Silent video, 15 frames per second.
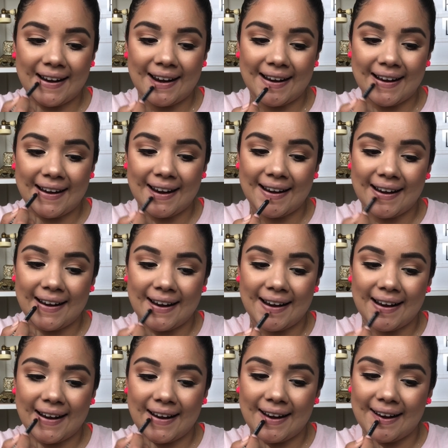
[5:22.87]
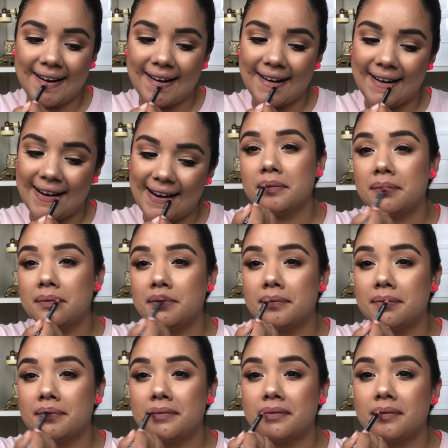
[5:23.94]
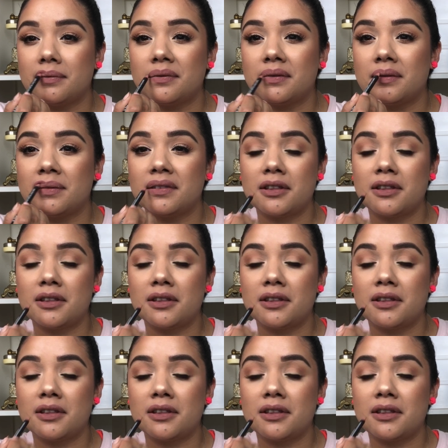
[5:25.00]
I definitely do love the regular NYX